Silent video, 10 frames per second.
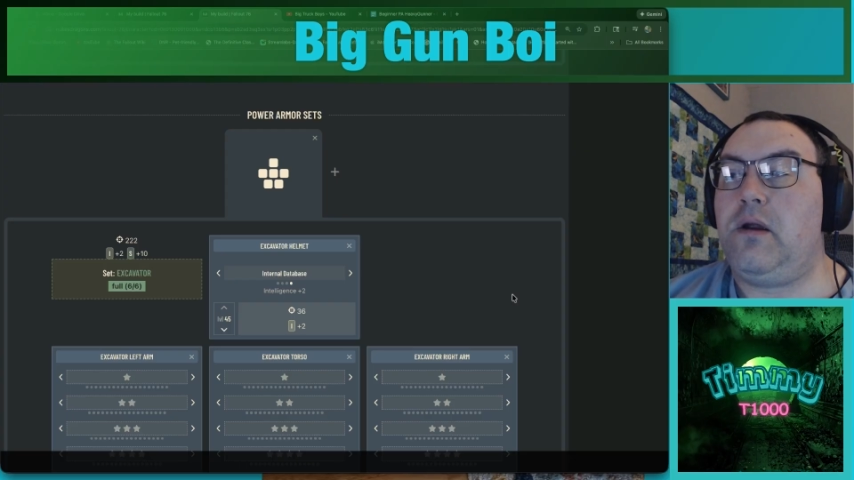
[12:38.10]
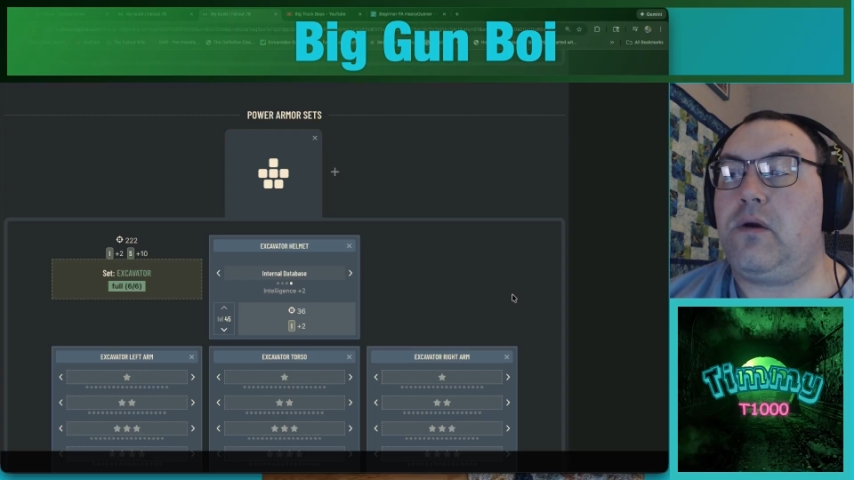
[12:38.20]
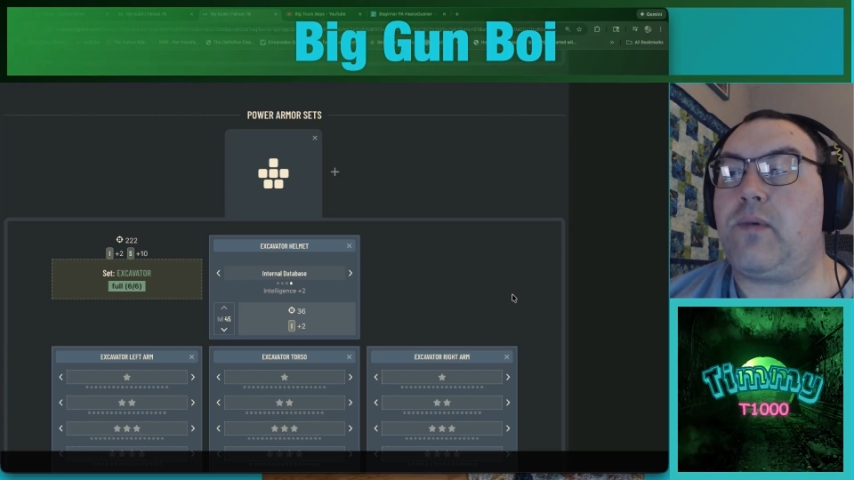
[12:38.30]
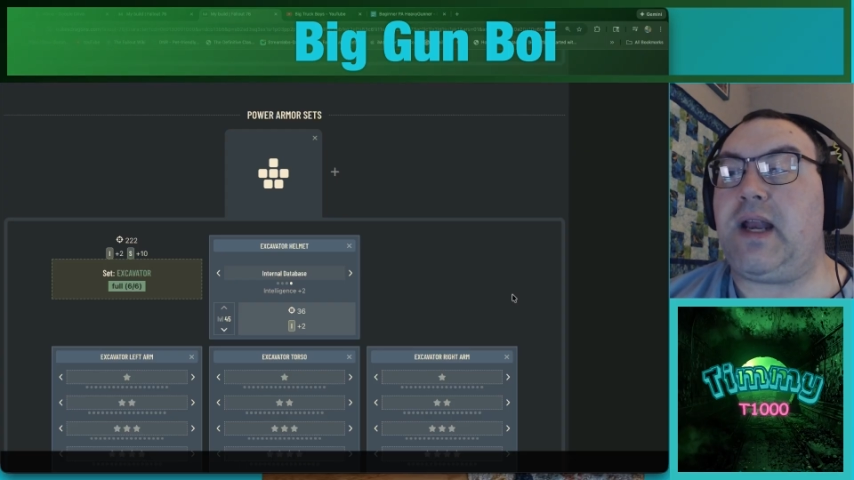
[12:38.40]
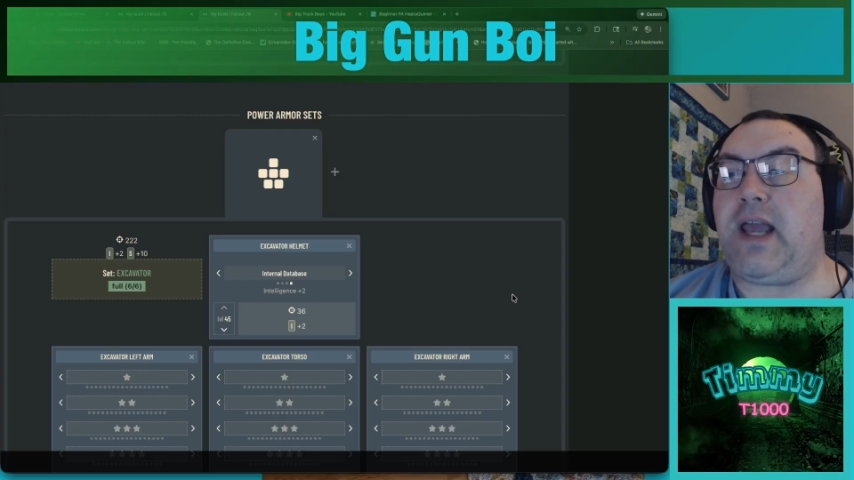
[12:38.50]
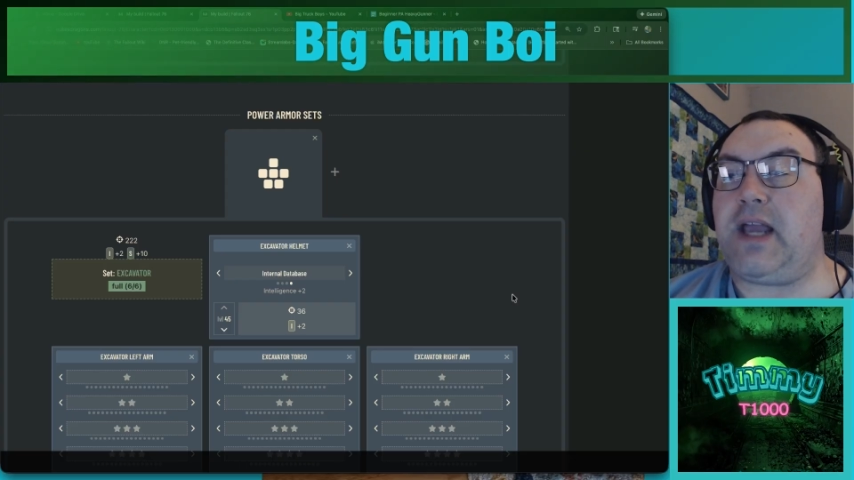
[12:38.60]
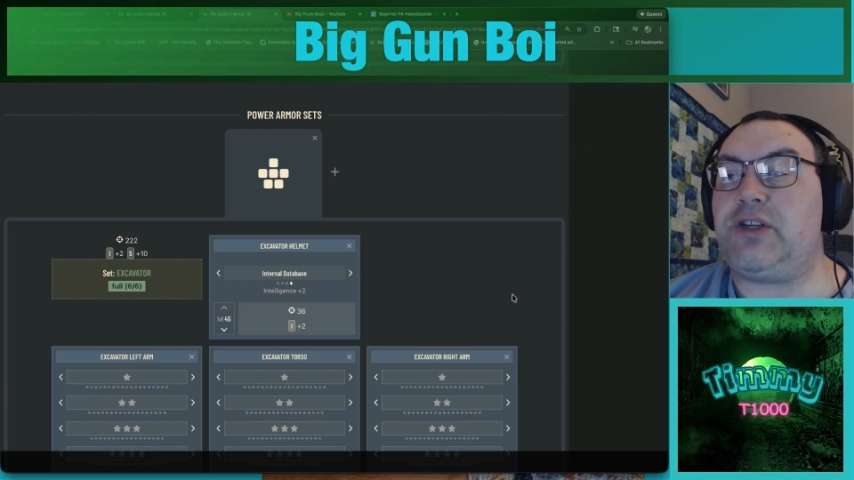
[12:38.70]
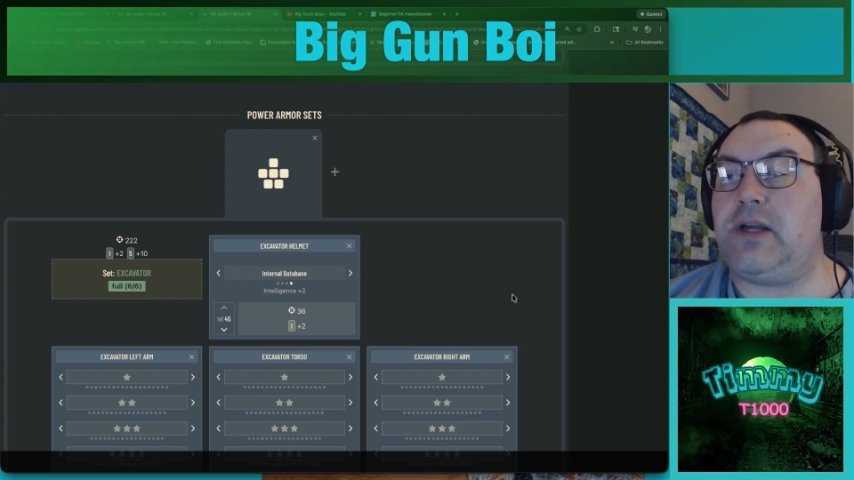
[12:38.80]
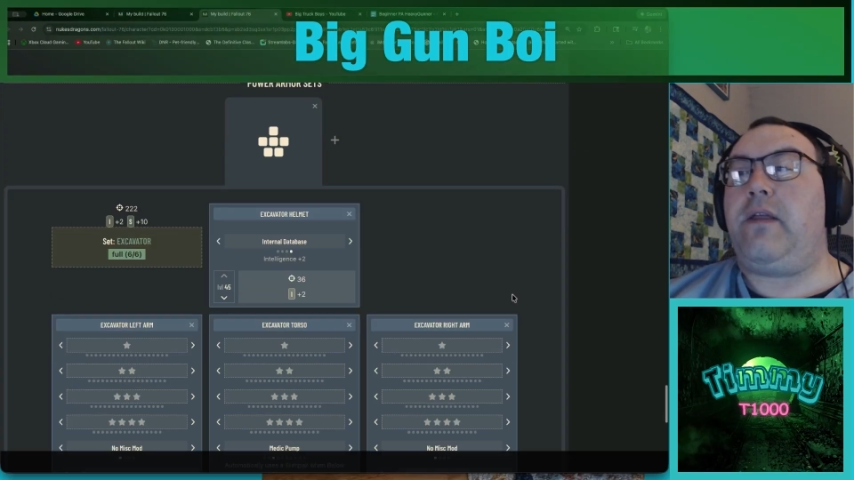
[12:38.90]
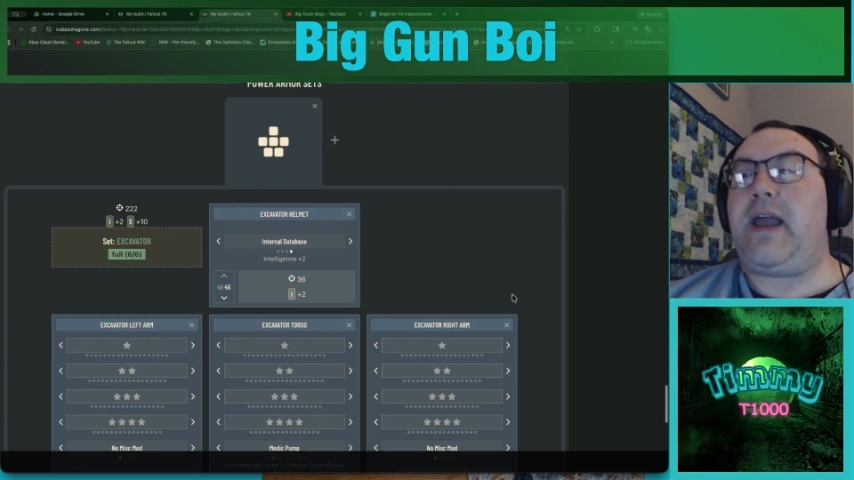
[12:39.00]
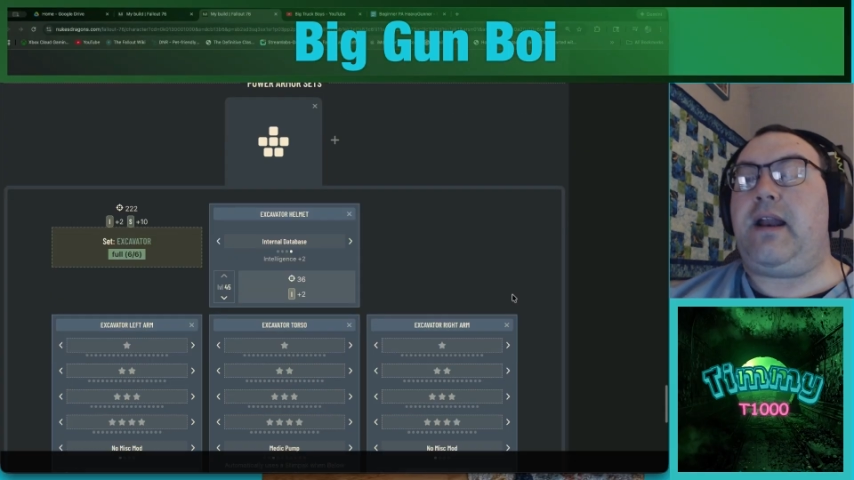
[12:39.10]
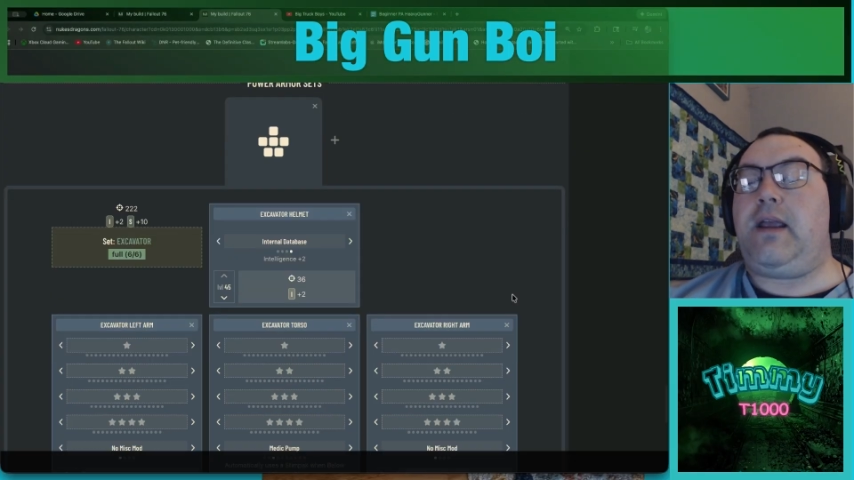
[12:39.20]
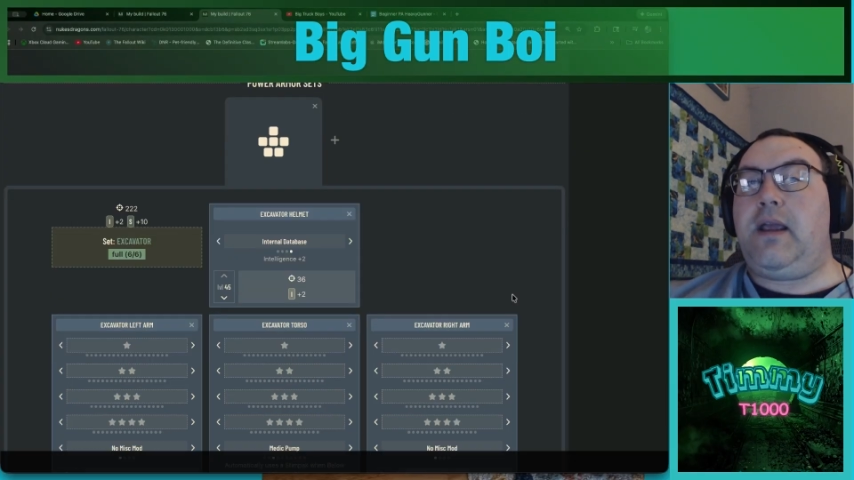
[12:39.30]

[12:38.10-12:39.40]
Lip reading: radiation. That